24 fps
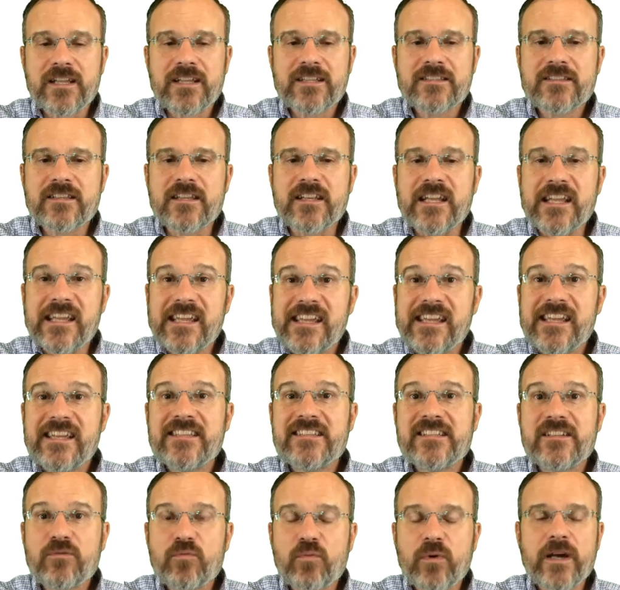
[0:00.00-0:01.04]
It's an
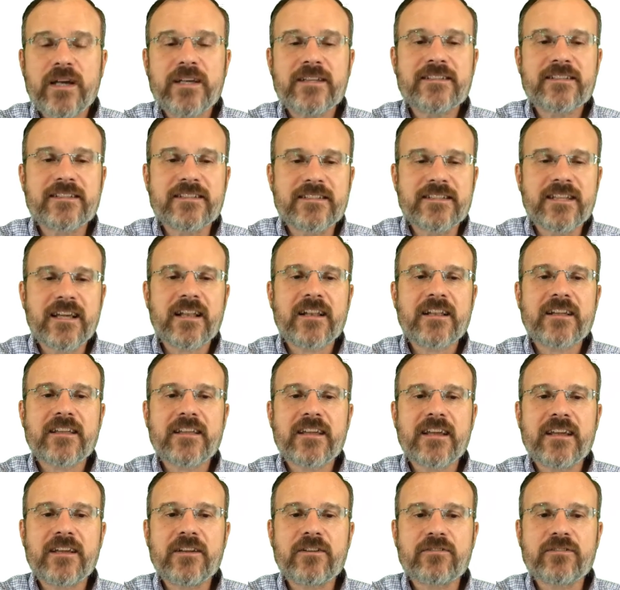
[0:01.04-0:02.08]
easy way to
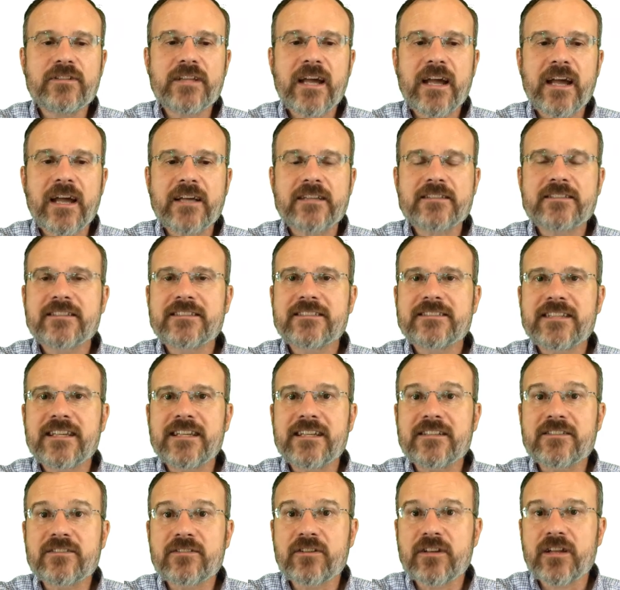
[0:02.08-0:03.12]
delegate your tasks, and
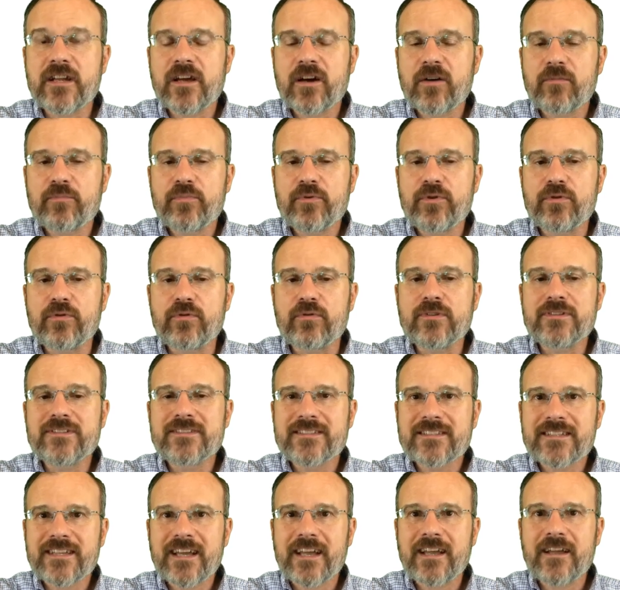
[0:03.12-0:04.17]
it's going to help you
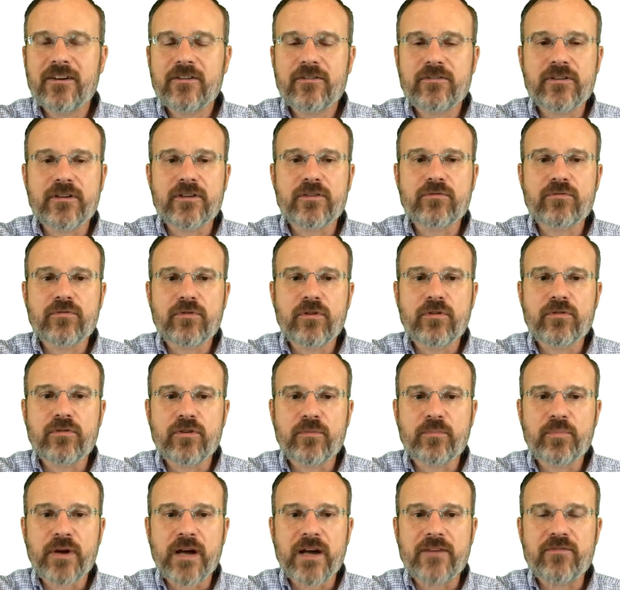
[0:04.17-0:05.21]
scale and grow your
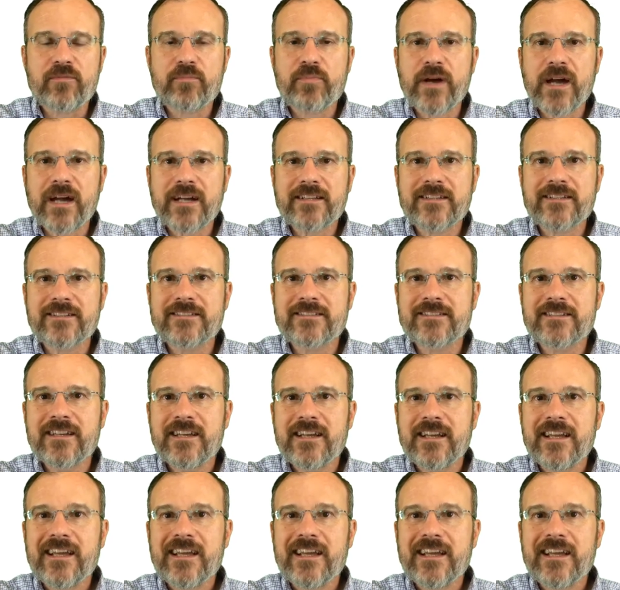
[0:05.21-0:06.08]
private practice